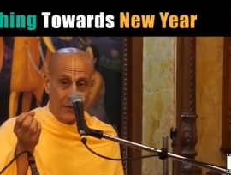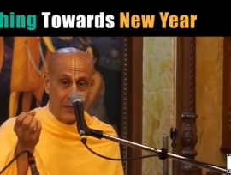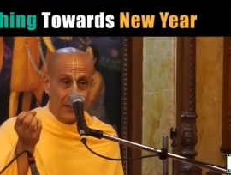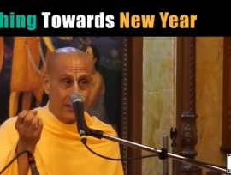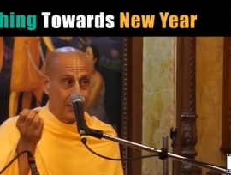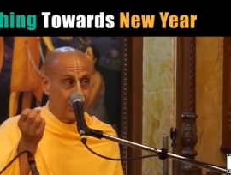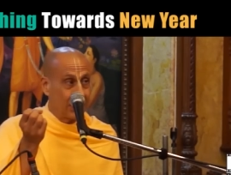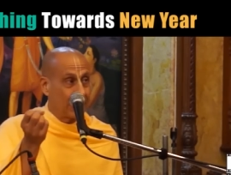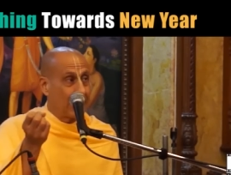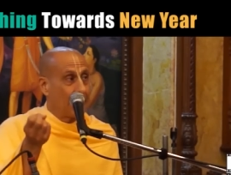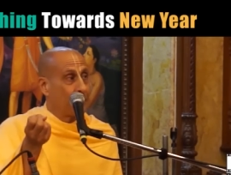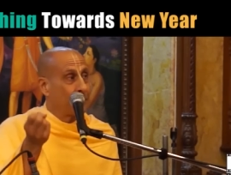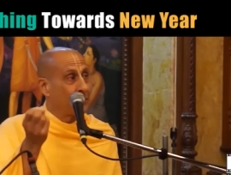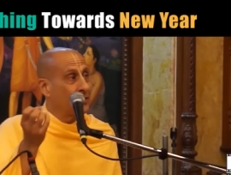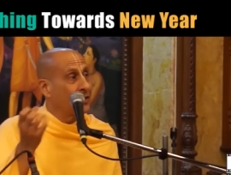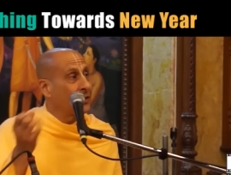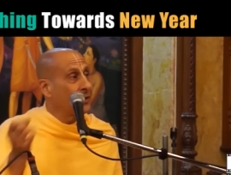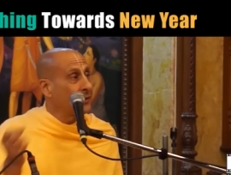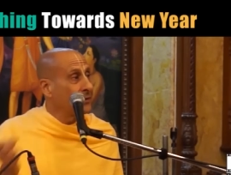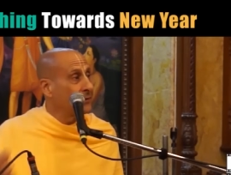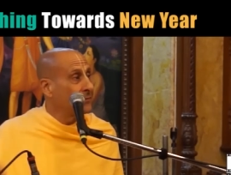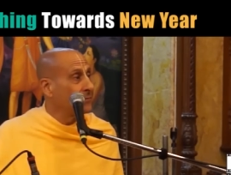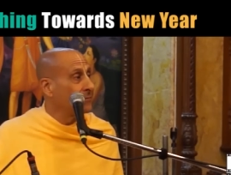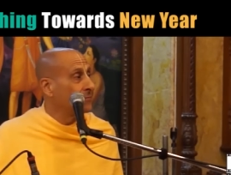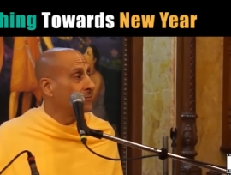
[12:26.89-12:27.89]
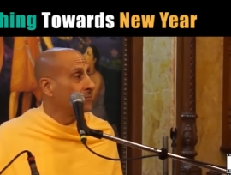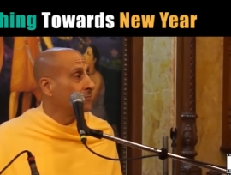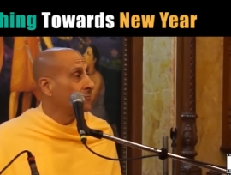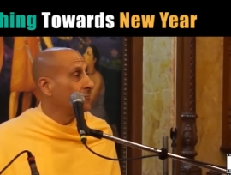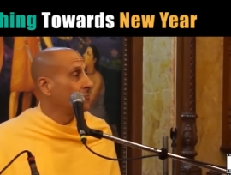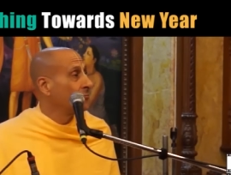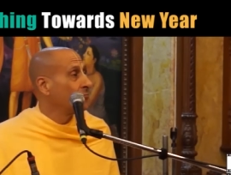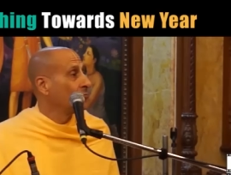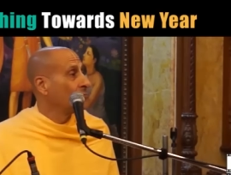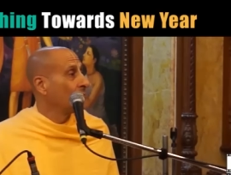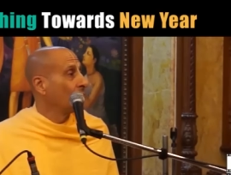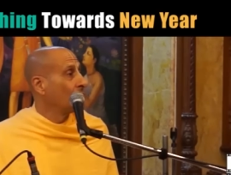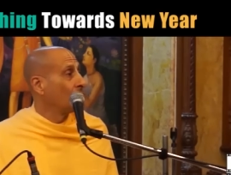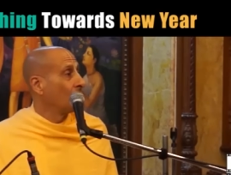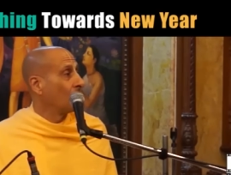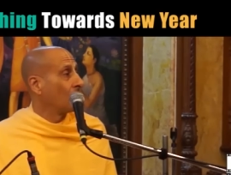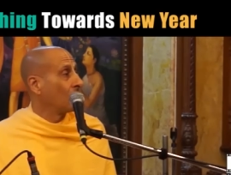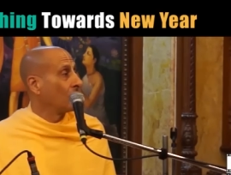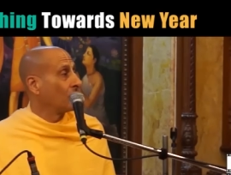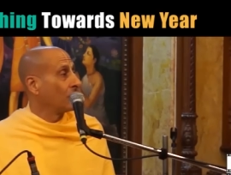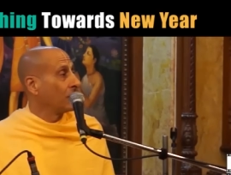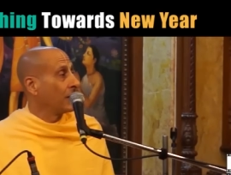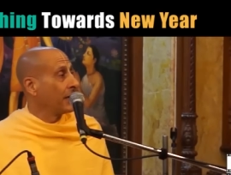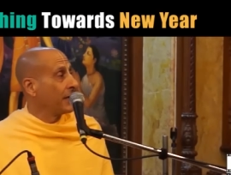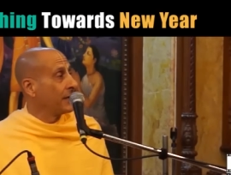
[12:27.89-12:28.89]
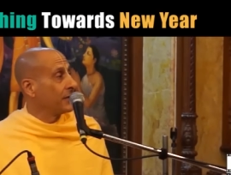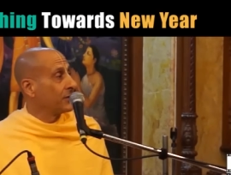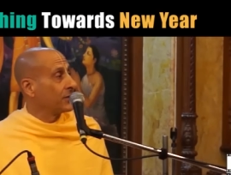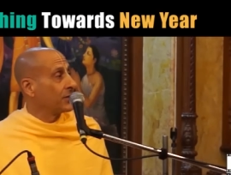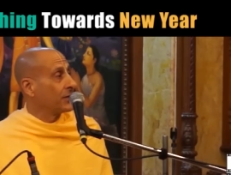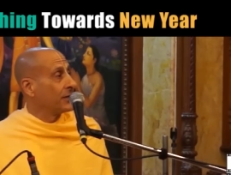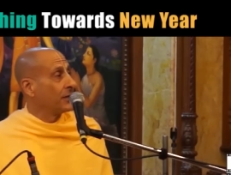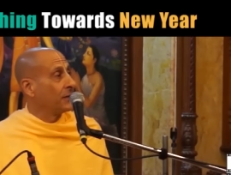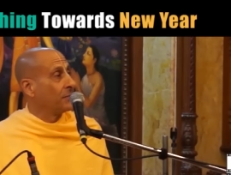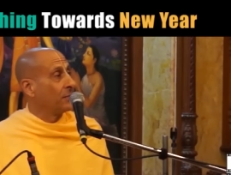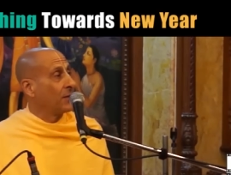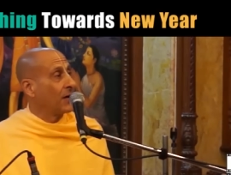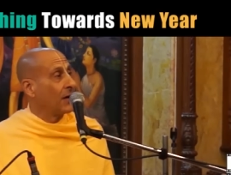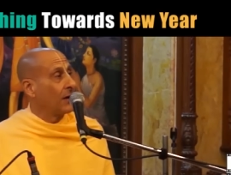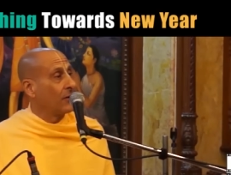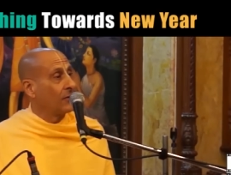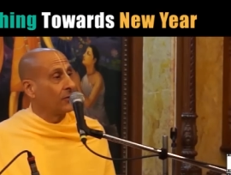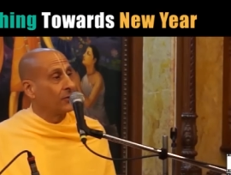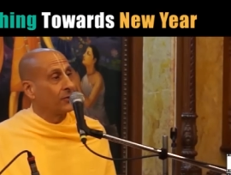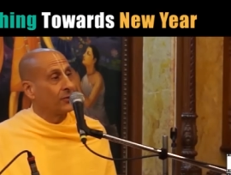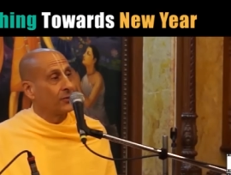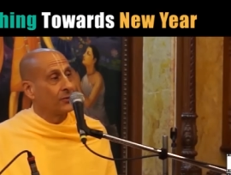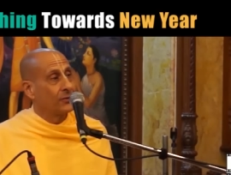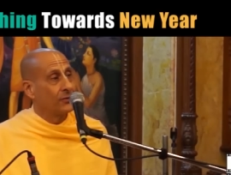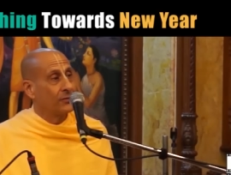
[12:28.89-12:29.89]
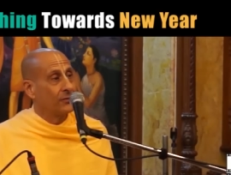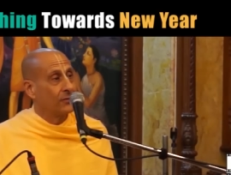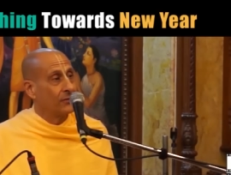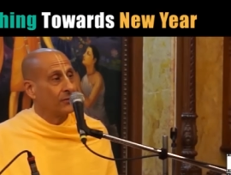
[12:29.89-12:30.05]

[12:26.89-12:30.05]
accepting, or lazy about